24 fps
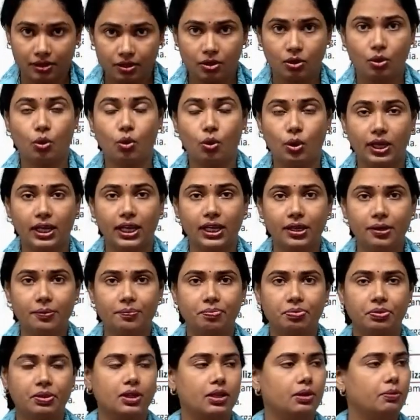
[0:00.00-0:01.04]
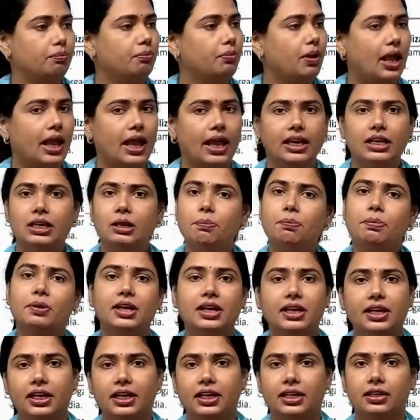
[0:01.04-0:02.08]
Okay? Any
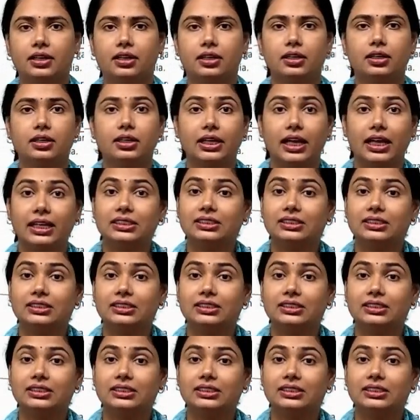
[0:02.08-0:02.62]
predator can